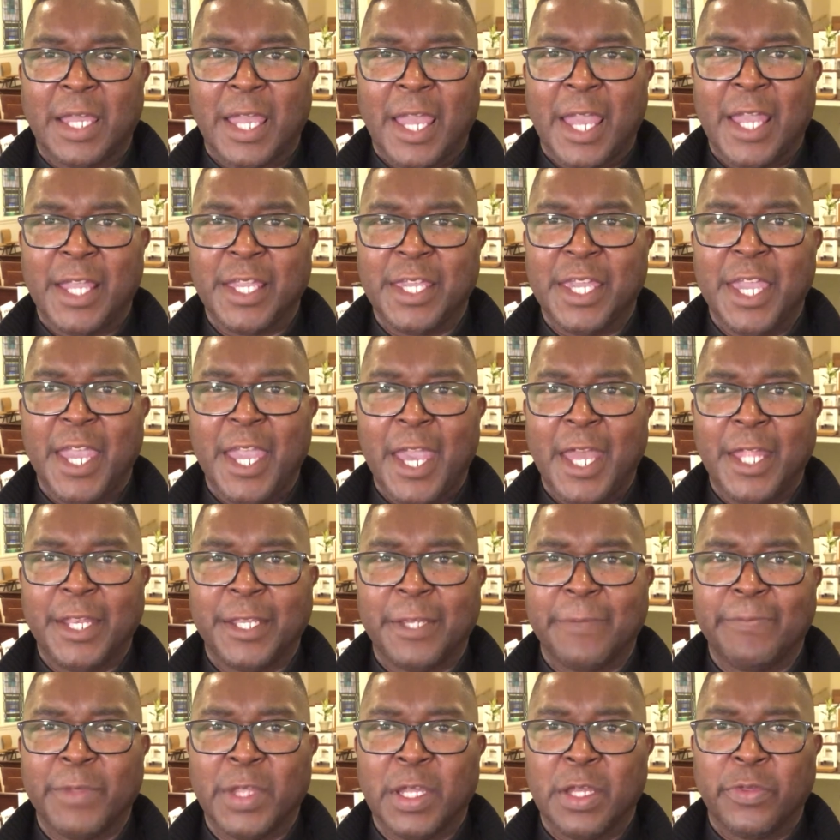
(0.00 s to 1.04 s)
And
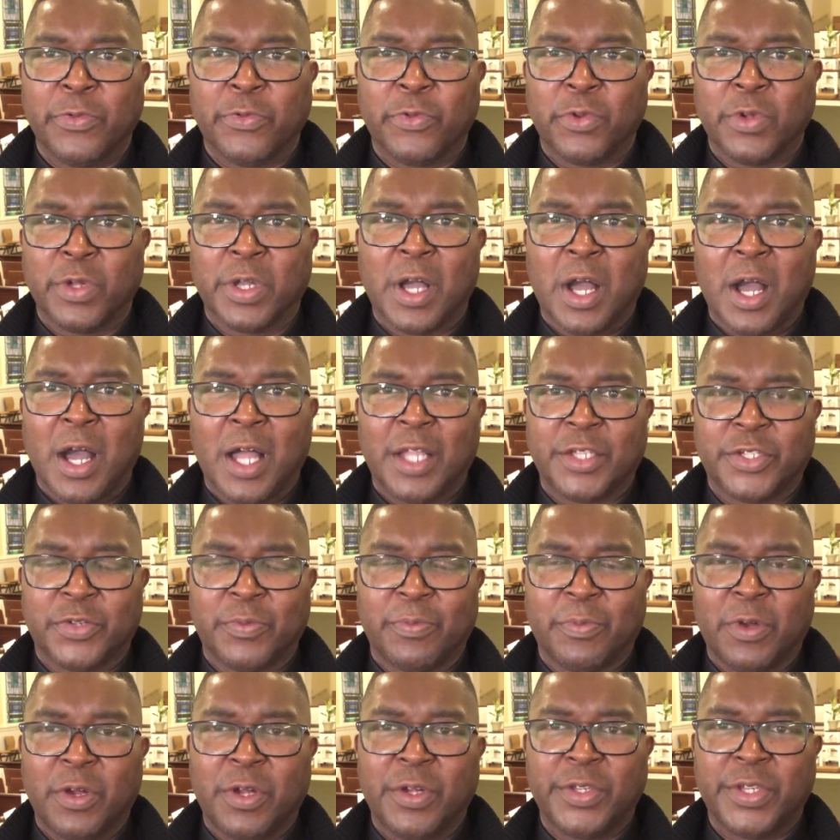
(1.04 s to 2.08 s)
yet, through God's
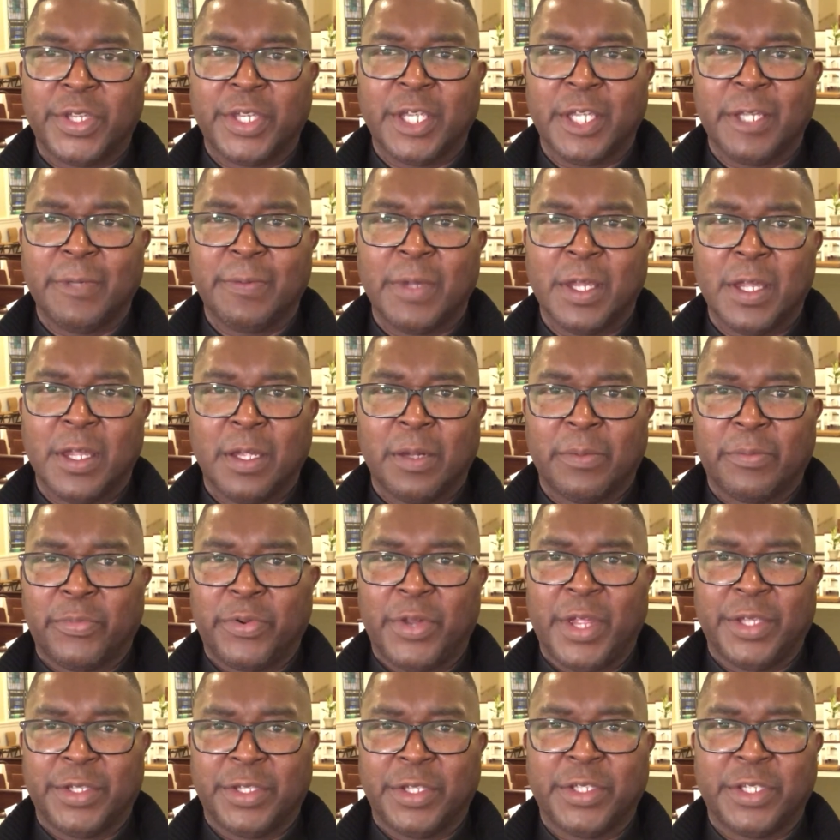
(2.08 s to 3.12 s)
mercy,
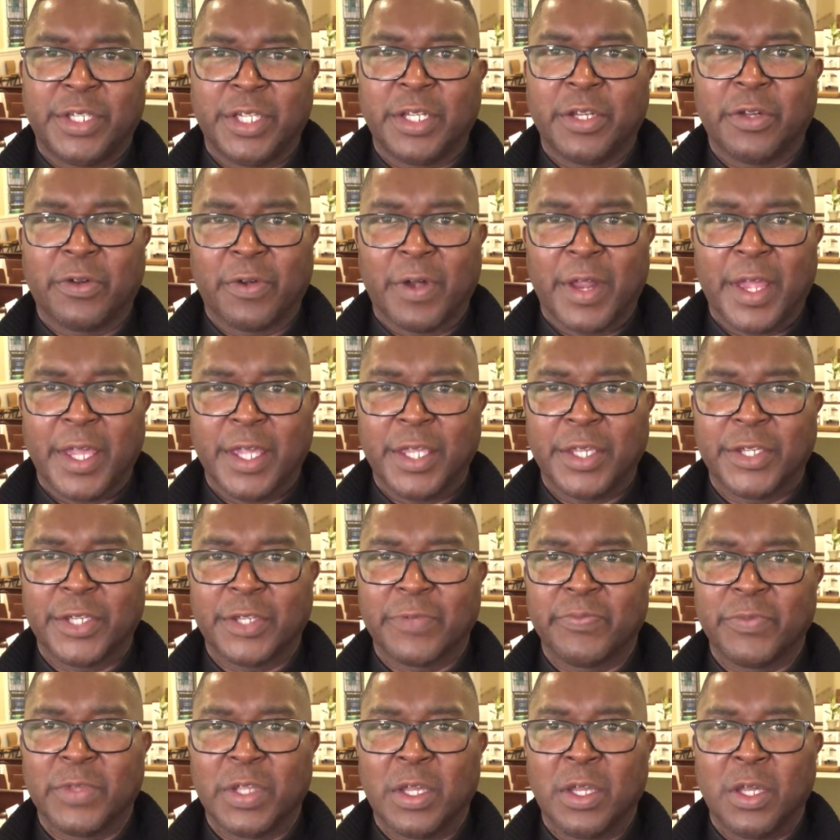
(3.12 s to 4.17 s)
presence, and
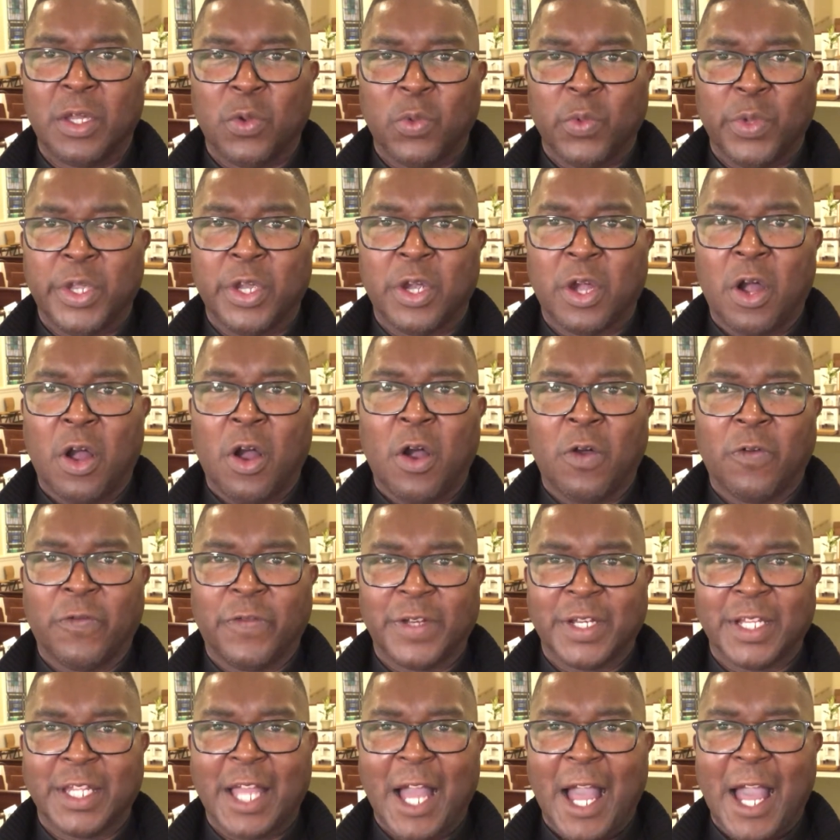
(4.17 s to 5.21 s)
grace, we are
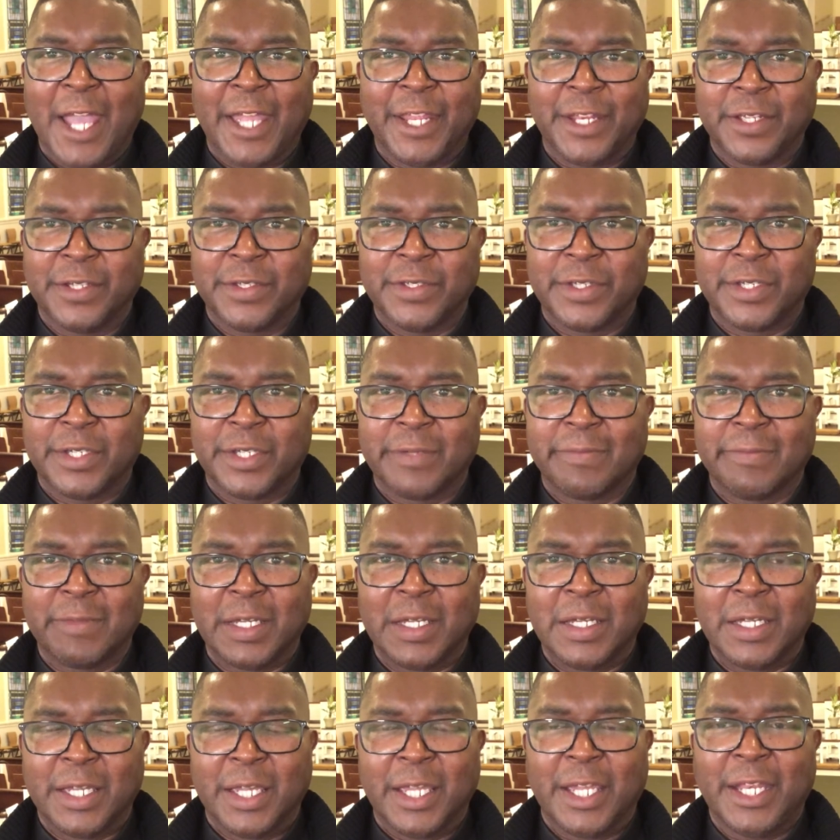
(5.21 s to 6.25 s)
offered guidance
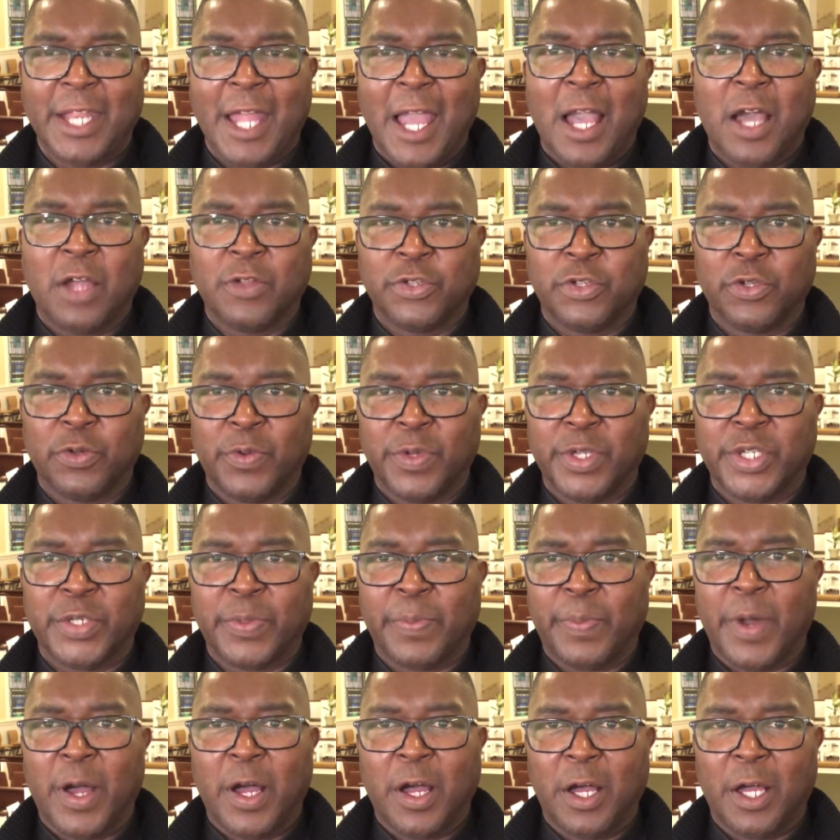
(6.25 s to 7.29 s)
in how to
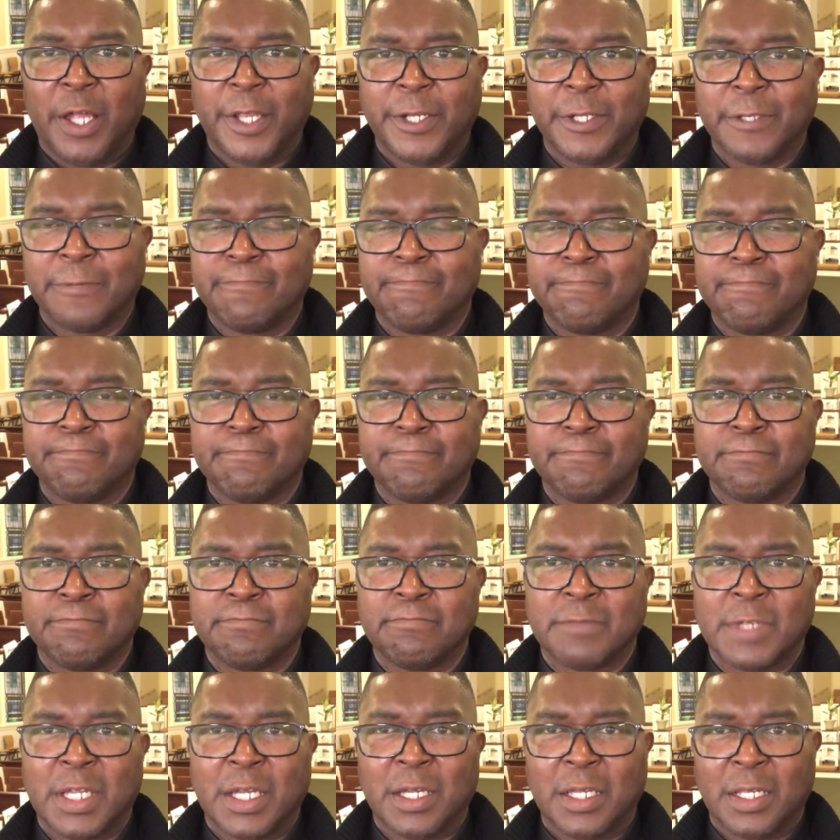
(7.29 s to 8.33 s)
respond.
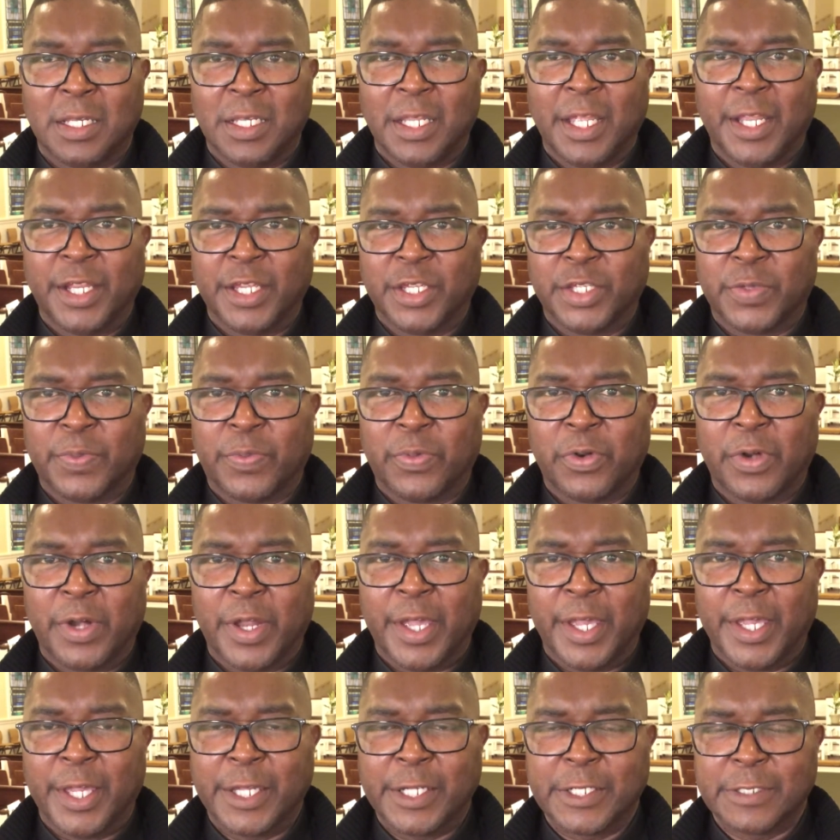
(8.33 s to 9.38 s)
Let us
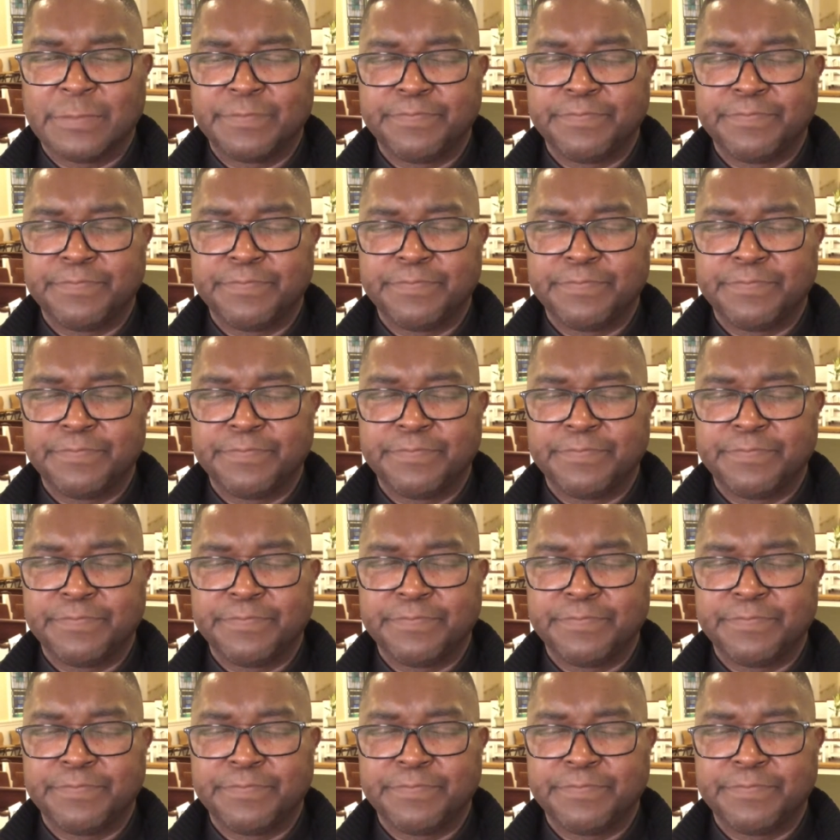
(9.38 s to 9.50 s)
pray.